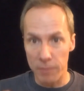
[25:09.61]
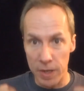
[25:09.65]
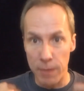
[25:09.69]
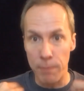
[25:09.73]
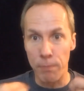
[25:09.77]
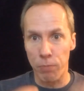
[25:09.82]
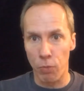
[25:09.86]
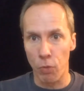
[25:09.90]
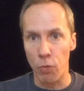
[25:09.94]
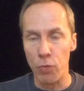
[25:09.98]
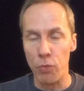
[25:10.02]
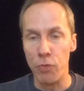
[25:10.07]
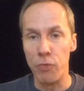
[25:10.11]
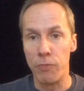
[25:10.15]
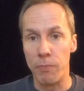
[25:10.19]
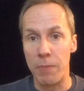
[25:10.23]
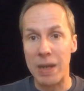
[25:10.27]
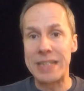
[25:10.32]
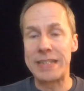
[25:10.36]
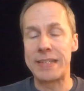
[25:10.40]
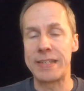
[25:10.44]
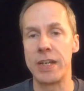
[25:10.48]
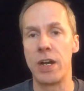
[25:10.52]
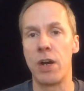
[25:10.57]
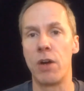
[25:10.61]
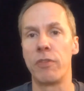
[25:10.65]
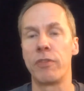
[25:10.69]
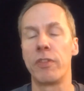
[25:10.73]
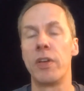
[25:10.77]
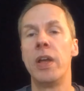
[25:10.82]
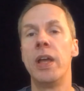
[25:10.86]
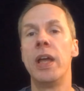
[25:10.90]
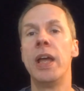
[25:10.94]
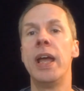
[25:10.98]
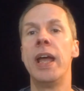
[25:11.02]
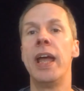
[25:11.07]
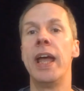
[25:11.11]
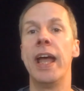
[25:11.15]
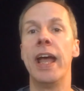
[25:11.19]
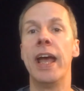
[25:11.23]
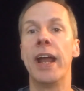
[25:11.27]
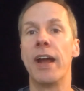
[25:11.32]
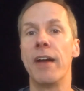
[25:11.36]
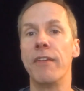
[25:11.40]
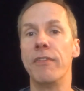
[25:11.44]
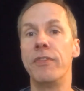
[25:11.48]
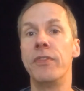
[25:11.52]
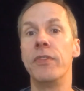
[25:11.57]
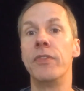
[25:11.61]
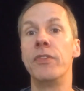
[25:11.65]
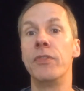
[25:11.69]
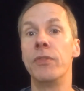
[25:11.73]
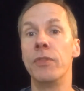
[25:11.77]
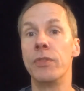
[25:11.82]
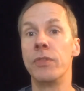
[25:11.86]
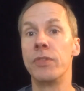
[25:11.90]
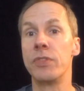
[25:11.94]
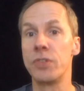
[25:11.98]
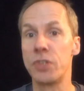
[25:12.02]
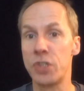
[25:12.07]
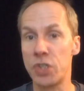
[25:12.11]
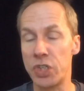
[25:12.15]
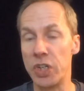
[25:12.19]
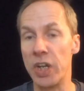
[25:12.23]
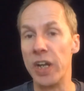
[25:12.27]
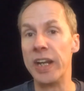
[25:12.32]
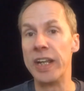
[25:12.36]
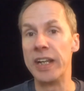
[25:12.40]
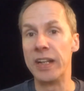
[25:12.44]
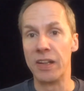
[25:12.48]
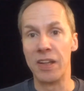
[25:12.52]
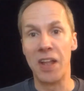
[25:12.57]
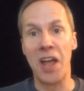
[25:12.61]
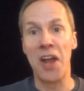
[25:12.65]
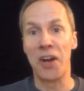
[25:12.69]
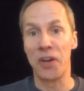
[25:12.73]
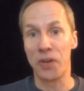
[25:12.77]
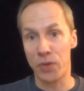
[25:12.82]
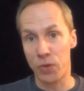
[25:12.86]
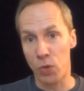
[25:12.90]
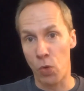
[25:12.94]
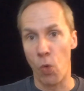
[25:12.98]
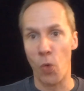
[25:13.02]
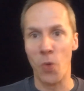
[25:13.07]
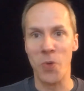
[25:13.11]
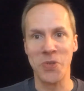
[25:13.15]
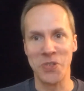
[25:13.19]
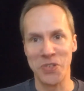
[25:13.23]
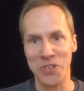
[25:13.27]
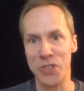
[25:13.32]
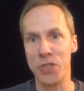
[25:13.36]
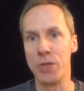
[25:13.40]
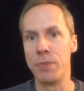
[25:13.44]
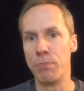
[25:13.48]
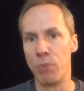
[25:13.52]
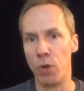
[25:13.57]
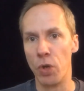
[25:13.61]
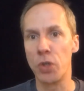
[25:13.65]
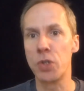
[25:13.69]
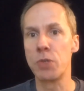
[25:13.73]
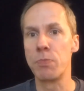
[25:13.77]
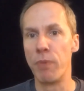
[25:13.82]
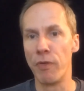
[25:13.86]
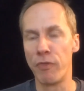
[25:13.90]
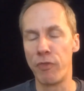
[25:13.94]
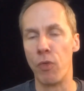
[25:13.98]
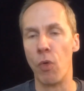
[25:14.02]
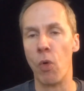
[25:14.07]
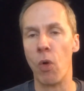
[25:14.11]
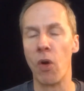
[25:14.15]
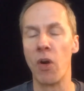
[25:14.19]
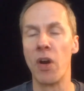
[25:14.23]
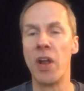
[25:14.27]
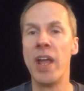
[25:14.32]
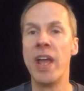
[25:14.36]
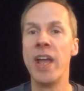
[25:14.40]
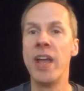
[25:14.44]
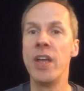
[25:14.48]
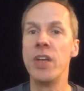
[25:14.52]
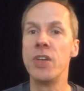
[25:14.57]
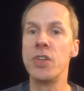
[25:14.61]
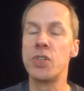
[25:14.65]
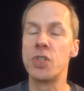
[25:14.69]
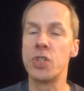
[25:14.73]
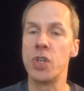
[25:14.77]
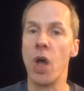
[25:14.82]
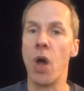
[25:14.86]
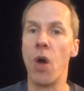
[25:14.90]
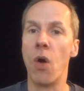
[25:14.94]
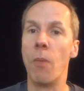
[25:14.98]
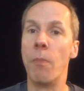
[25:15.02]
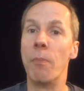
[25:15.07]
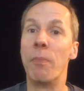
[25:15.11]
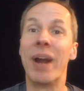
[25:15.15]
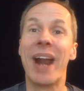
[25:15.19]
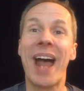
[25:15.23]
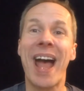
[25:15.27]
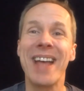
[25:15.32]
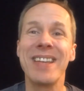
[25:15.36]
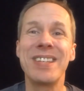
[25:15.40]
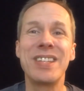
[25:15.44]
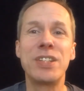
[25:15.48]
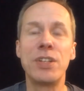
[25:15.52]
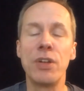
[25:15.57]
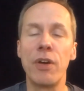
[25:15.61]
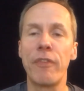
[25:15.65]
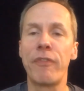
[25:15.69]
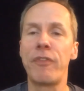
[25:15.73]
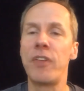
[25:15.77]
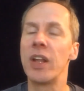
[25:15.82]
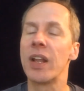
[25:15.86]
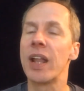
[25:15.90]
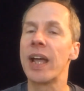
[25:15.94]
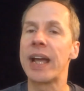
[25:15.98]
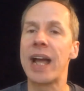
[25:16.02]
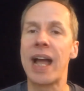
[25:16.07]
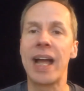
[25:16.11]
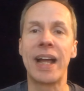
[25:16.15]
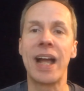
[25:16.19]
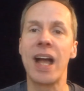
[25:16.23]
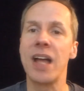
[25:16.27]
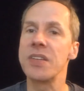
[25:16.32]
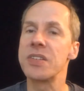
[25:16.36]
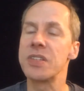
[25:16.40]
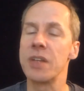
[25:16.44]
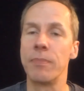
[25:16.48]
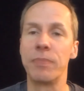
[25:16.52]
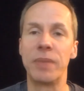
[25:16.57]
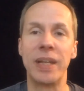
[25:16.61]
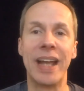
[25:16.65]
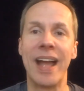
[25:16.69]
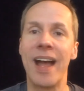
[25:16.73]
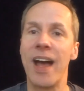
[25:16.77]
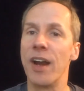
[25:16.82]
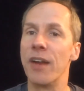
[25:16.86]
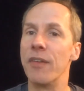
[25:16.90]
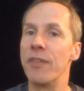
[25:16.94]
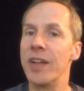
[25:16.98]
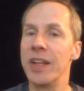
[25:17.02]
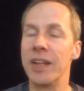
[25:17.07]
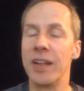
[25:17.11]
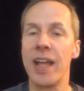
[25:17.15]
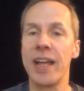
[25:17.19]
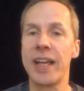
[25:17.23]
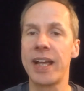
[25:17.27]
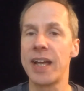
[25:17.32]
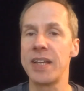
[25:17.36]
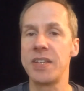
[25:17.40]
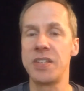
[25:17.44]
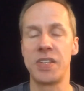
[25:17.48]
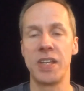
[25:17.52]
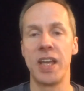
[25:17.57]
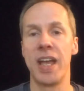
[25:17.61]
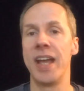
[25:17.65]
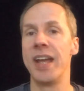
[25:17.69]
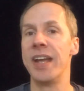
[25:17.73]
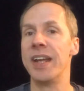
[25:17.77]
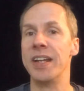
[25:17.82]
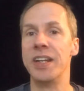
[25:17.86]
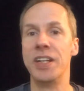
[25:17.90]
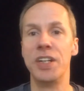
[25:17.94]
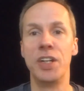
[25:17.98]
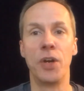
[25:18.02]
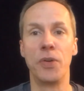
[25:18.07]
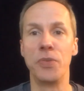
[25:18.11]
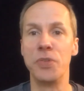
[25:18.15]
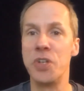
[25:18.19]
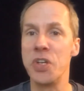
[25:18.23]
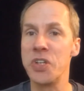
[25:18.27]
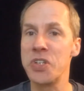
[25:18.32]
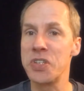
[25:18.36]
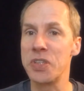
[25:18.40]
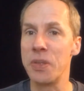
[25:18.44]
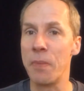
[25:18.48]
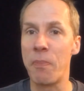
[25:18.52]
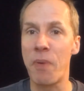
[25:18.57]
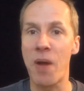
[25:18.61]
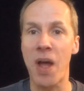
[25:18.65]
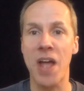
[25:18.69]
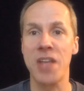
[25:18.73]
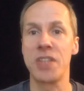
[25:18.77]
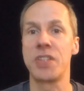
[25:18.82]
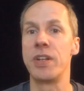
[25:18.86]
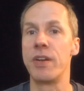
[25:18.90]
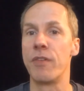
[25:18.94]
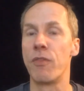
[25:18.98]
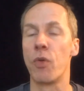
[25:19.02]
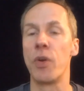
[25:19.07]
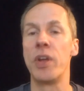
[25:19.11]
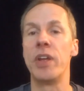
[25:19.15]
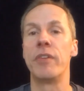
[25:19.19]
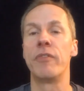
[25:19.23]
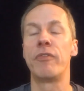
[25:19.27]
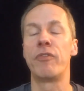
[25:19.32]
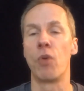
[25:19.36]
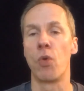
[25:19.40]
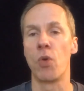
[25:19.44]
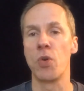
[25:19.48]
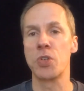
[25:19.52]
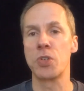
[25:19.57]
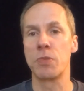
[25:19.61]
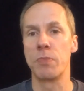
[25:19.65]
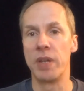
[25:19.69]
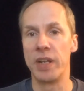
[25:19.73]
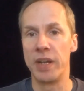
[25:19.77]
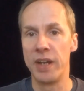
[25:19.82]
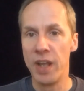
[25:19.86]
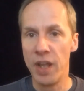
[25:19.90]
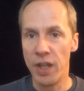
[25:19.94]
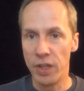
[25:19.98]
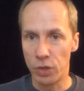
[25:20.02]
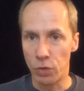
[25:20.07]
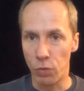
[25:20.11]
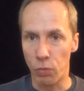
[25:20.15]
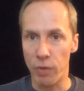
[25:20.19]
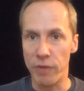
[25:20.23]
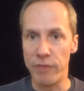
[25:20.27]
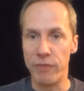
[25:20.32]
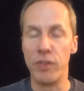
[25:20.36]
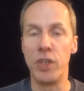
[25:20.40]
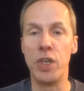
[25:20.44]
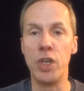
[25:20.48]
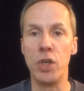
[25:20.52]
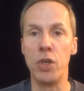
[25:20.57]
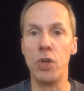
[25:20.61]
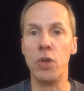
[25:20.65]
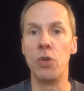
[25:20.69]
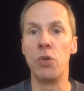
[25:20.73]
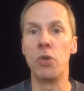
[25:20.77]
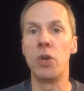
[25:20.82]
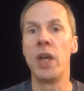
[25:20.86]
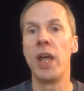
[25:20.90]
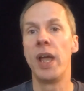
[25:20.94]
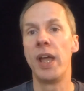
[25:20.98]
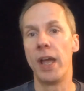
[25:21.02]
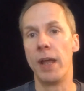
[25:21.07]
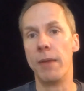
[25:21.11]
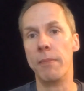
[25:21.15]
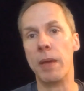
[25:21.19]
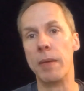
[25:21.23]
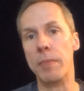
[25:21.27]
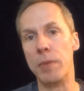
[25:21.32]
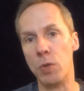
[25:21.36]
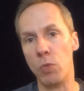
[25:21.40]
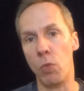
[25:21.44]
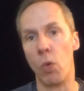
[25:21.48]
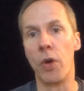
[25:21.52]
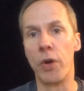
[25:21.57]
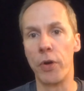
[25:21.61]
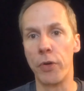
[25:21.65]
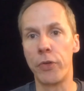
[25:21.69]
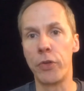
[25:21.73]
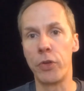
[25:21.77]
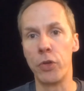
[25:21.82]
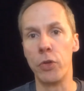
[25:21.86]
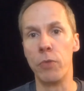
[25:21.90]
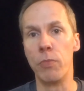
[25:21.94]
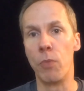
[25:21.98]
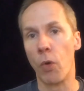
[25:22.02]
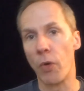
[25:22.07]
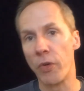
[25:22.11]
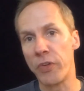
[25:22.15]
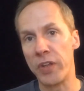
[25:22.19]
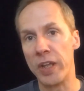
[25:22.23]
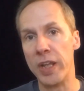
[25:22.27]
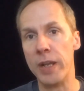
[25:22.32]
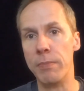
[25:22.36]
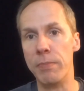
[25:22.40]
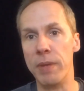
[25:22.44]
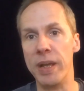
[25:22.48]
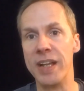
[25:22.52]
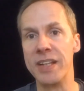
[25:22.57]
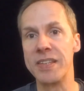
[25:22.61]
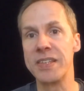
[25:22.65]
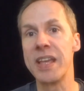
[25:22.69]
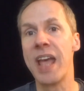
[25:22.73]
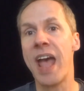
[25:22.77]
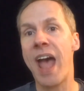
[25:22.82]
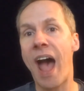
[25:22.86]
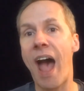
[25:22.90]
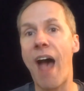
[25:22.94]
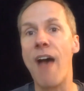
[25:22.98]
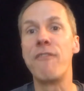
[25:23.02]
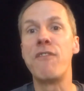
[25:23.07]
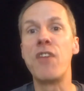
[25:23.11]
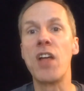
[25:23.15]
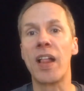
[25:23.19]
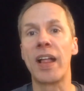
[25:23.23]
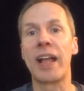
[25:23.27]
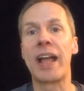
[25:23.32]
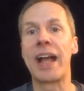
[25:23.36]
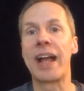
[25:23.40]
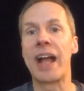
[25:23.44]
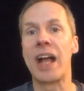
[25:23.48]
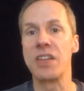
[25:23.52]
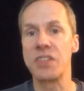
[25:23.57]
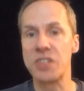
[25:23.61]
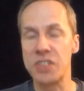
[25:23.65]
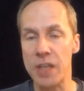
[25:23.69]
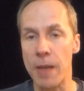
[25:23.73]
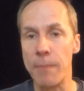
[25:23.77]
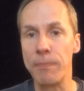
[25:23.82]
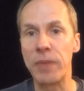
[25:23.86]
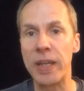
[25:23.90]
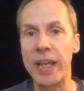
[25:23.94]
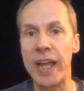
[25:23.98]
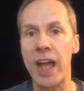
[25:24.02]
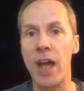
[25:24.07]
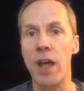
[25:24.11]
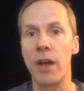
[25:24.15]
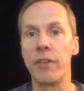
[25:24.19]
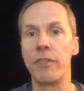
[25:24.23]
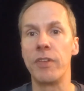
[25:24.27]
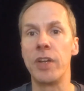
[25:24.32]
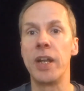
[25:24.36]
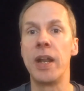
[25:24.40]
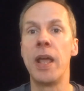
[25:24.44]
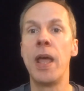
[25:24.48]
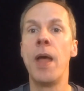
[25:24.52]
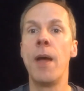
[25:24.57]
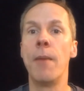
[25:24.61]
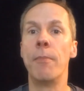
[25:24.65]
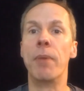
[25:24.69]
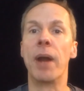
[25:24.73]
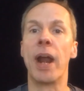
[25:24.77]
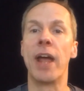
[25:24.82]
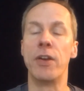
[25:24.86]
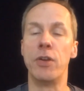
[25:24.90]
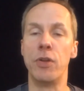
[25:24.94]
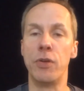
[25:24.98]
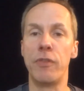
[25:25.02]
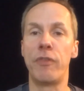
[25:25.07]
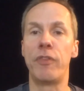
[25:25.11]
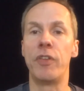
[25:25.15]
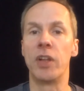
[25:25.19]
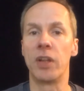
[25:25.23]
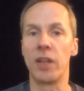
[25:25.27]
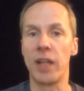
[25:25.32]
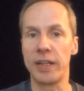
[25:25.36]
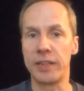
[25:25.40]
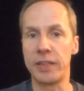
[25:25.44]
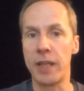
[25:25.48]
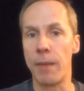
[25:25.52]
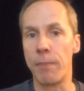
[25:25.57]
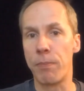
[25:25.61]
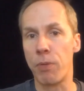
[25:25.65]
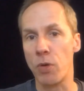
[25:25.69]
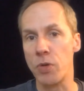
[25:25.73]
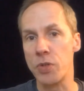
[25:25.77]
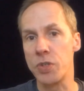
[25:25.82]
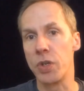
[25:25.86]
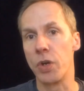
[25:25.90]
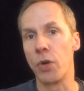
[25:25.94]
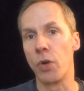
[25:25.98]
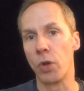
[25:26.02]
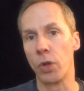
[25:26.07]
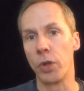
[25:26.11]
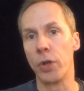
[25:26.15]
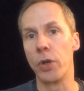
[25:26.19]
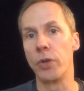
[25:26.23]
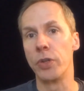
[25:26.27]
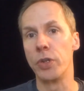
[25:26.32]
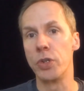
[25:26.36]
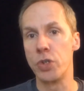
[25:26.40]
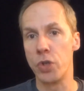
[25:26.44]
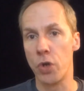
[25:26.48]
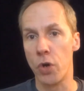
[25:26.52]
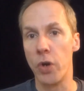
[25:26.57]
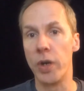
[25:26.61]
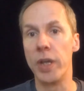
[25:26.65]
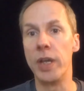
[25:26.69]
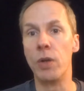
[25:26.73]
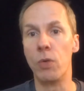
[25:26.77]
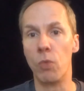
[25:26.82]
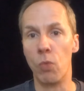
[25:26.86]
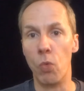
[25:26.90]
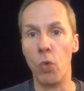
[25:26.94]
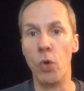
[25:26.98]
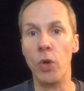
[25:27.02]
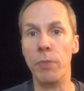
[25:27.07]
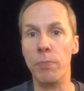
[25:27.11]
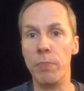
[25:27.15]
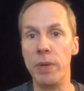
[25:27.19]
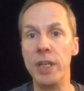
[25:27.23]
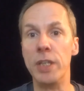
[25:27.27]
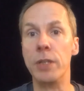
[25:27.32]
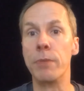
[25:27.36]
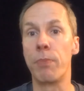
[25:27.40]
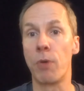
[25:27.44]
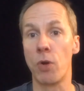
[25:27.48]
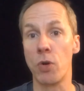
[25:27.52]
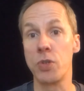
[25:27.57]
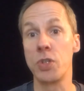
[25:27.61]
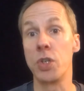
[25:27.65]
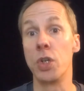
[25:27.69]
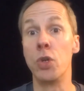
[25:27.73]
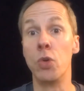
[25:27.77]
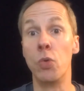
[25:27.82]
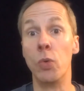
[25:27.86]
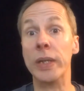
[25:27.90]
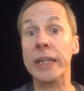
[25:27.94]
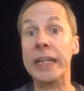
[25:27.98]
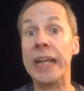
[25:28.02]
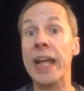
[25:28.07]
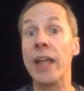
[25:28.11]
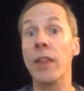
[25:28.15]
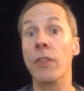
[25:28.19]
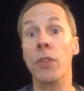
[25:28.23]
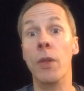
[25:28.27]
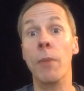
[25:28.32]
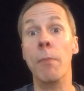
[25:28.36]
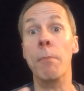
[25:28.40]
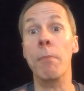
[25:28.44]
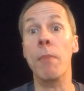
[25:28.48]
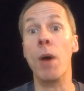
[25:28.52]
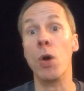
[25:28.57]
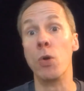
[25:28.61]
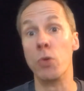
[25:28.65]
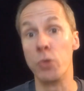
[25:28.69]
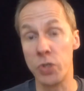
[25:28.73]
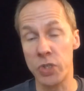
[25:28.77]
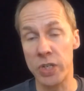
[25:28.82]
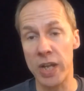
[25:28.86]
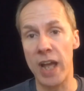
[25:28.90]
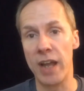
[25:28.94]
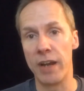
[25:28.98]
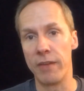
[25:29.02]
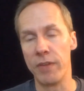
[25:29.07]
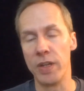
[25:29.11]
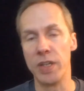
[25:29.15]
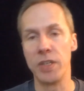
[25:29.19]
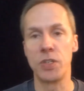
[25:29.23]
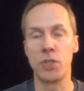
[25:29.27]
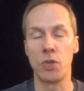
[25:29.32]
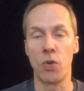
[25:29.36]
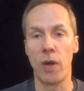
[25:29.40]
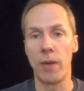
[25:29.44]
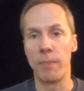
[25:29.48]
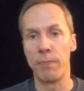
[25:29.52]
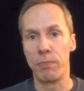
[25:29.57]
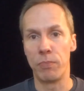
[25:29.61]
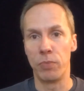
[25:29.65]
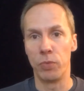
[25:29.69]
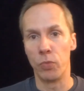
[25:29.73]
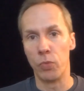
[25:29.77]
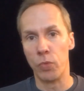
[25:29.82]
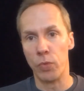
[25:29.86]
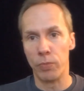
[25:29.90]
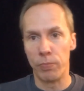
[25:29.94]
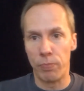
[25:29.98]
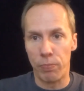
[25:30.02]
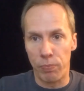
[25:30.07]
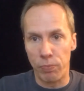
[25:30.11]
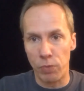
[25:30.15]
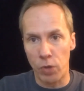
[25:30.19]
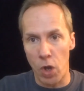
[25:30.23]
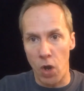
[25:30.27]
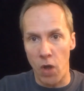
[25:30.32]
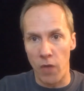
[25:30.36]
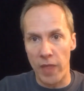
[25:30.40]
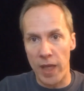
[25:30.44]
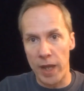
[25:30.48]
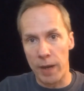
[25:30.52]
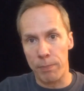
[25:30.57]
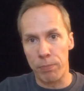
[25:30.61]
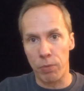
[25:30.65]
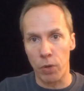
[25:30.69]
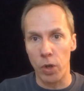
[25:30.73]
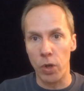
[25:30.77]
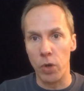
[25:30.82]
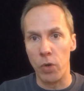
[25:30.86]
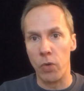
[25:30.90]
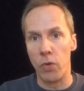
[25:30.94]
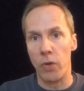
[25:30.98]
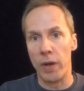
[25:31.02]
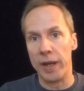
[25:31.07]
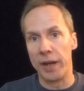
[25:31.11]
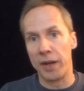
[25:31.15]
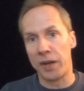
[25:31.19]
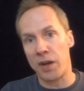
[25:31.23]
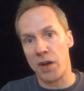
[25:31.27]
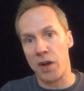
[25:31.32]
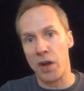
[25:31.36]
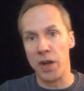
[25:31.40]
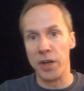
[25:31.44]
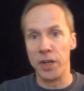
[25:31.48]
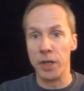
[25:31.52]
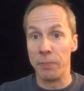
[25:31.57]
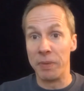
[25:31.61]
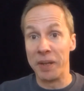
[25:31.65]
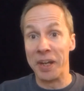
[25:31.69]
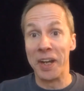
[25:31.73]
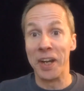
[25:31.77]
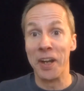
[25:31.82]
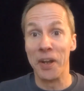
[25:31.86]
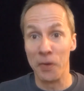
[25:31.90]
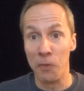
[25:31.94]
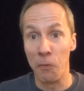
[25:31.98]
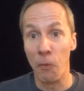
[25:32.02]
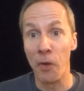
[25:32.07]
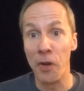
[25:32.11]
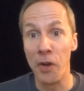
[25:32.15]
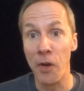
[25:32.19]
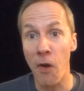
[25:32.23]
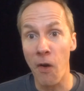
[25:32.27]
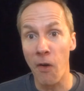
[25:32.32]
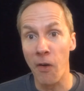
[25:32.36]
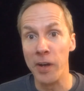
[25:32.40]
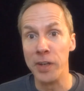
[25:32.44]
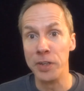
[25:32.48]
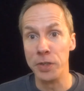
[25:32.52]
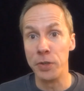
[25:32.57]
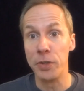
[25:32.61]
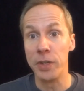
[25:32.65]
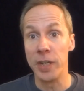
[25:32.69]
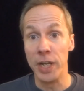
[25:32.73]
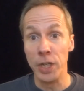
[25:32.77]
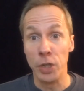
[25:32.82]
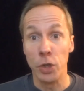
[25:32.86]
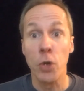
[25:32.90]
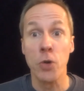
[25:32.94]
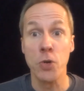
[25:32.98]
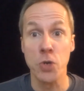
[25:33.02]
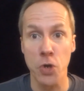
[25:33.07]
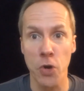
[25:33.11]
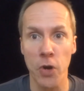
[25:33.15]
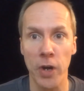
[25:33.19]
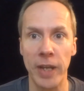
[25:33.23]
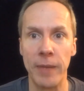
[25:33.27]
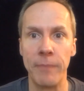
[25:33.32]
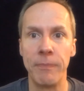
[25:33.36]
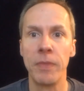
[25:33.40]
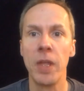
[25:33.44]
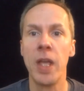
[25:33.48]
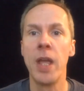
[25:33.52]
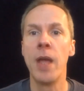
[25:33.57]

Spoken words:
improve myself, and I've studied a lot of courses and books before. So, but I still feel like I got something out of it. Like I say, just the positive reinforcement, the review, and maybe one or two more tidbits. I feel like I got something out of it, but I do feel like that person earlier in the journey would be the person who would get the most out of it. So I will call that a pro and a con depending on where you are in your journey.